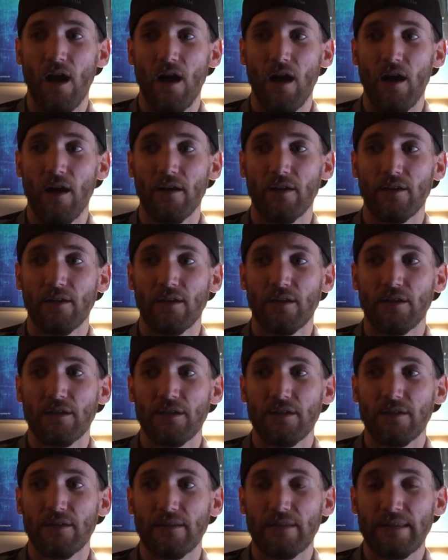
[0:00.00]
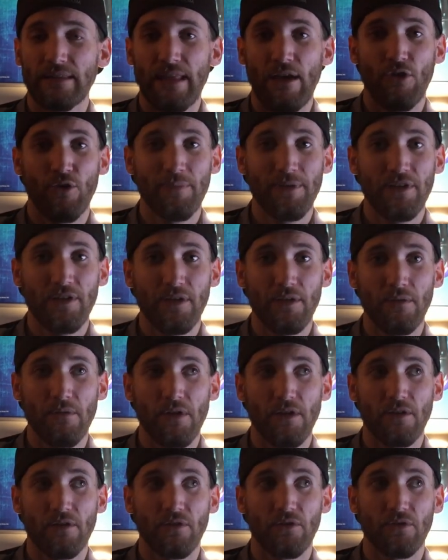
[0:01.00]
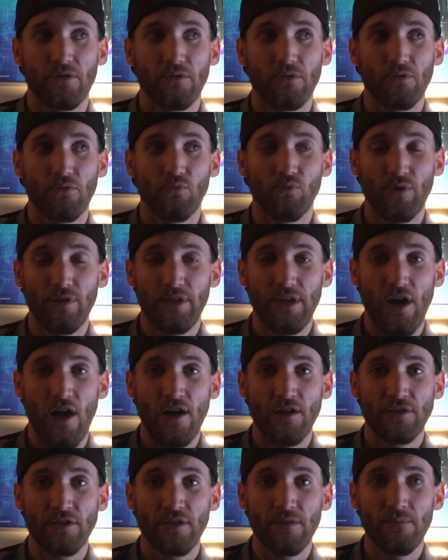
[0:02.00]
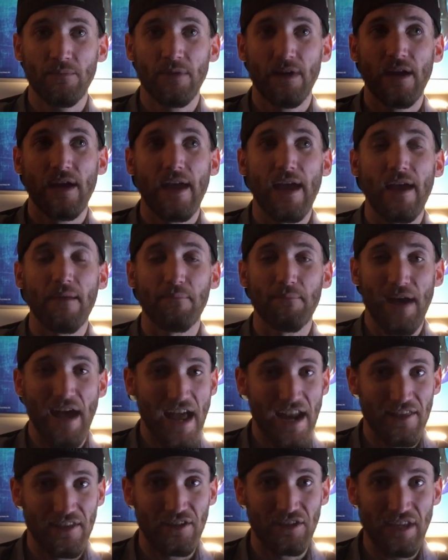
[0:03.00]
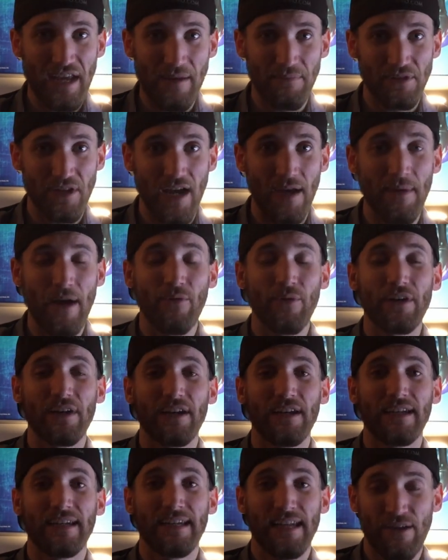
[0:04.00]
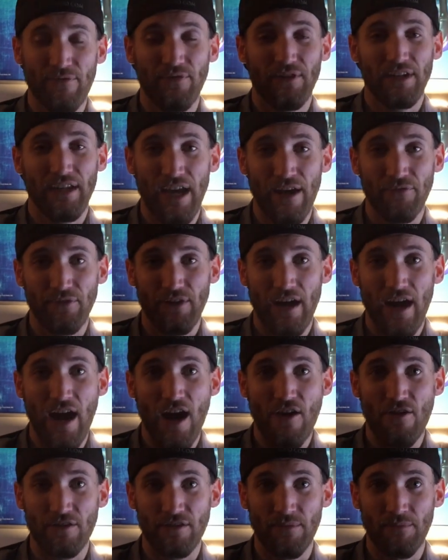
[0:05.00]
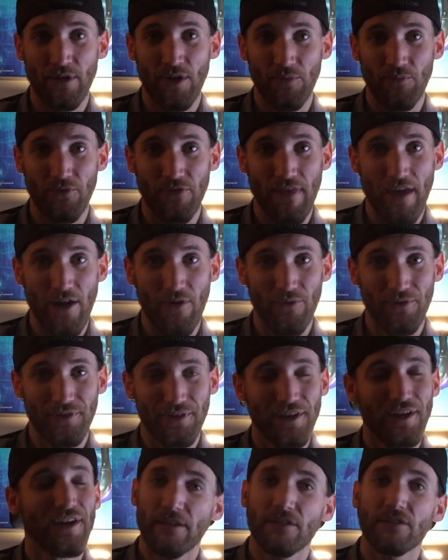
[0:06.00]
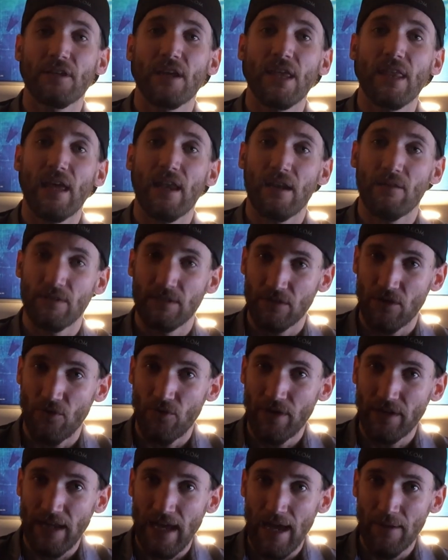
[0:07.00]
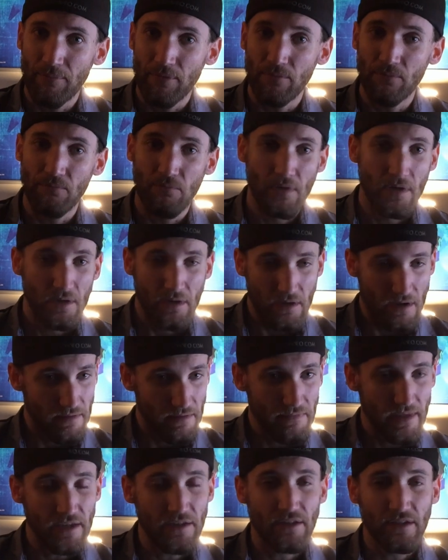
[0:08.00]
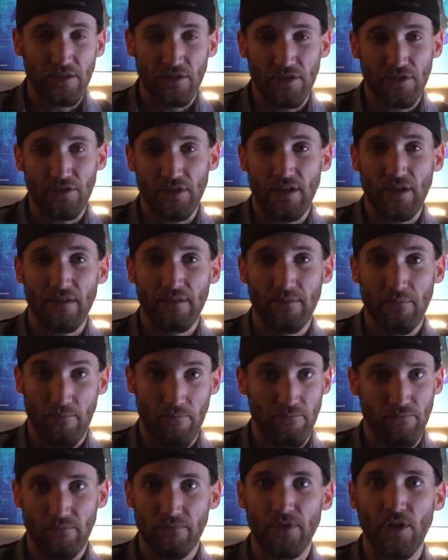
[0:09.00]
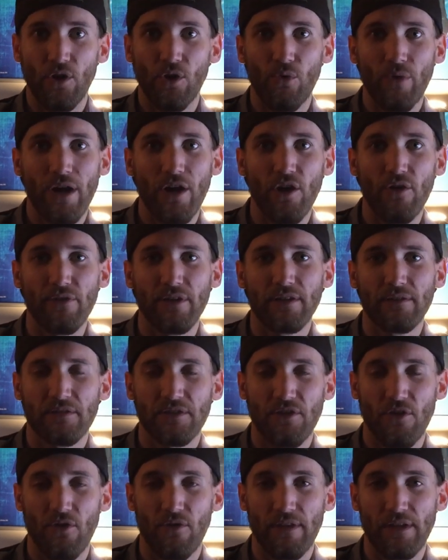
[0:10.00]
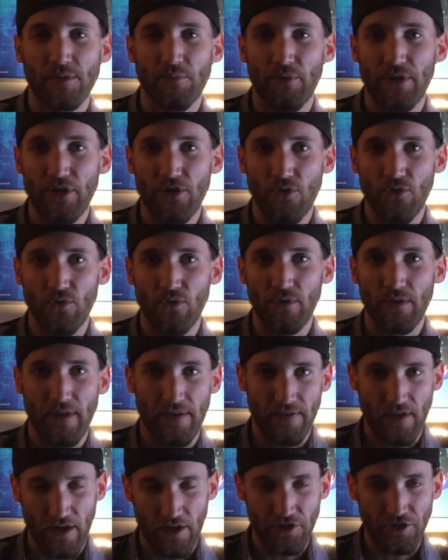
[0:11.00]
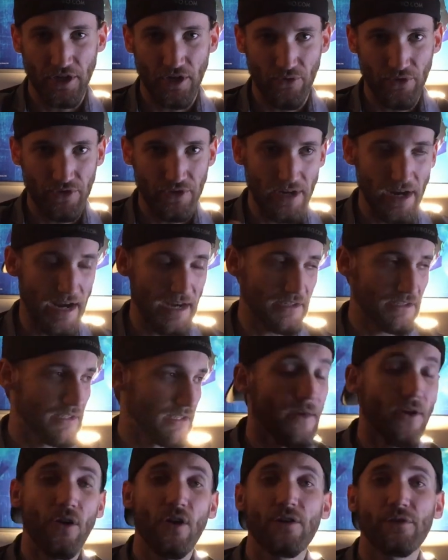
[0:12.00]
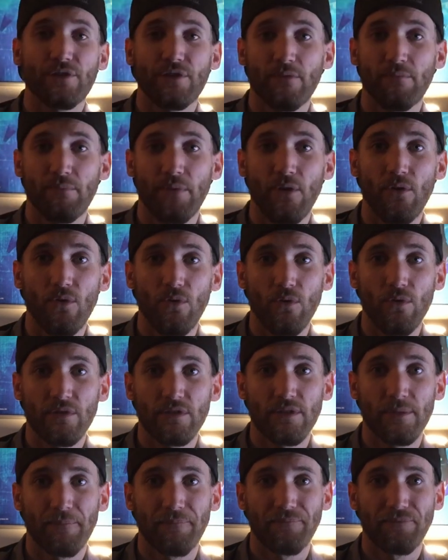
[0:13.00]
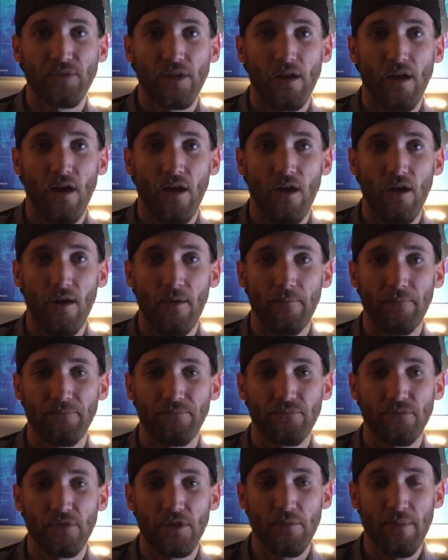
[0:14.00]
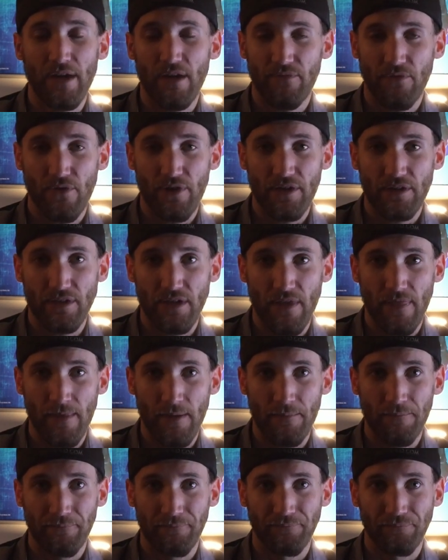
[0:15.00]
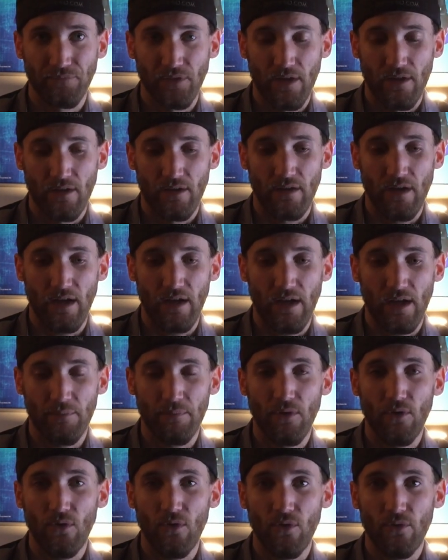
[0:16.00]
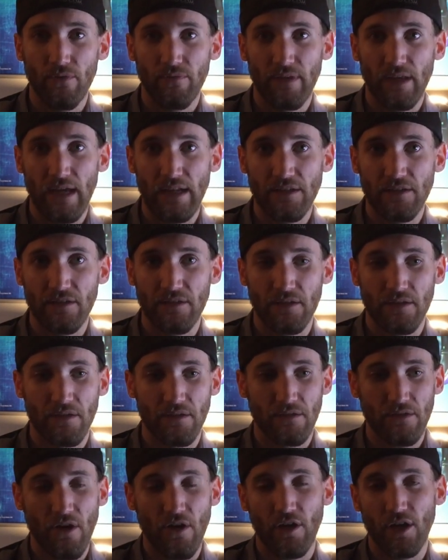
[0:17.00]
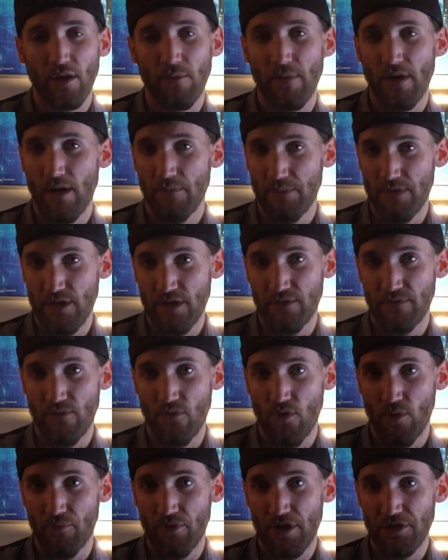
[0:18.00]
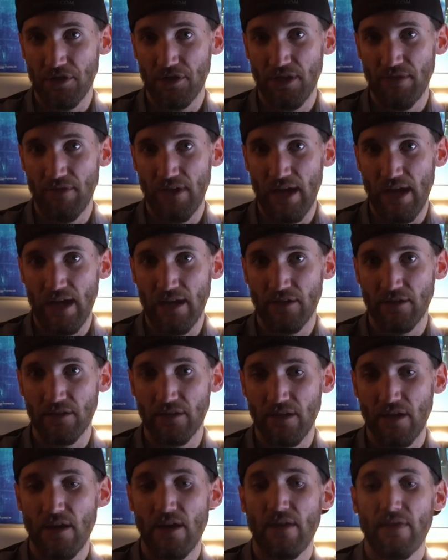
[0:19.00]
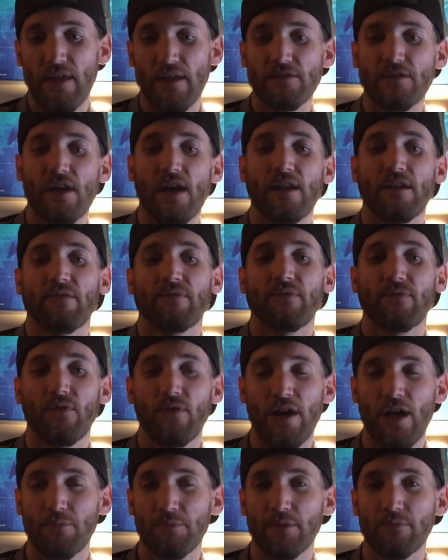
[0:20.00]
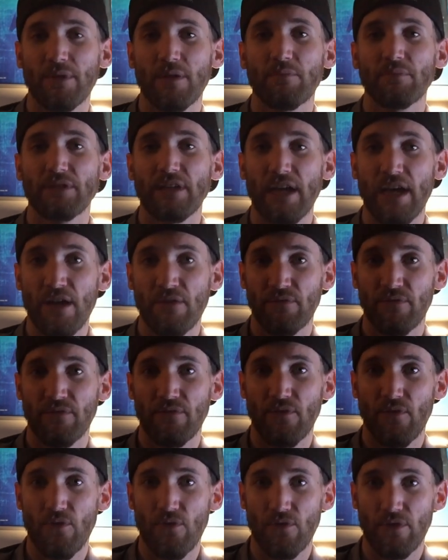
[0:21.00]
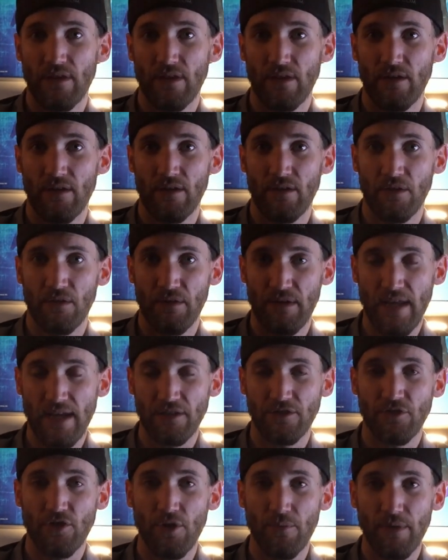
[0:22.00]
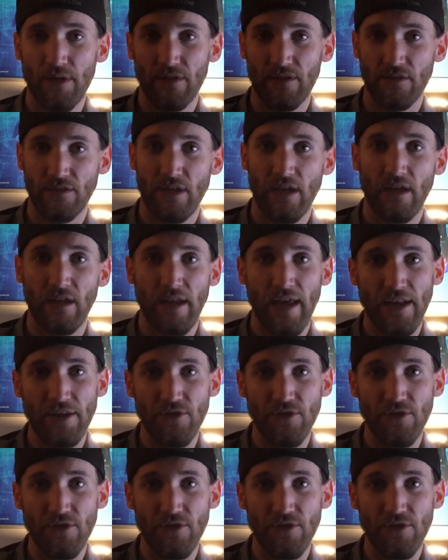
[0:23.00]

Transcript: That would be really awesome and bad at the same time. I would definitely have to hire some help with that one. Not to say that it's going to happen, it's just that they're aware of it. So that's pretty cool. I thought I'd share with you guys. There are some polls. You may have already seen them. I got a poll that's talking about PS4 and Project Diva X. That's kind of for helping me plan for the next tournament, the second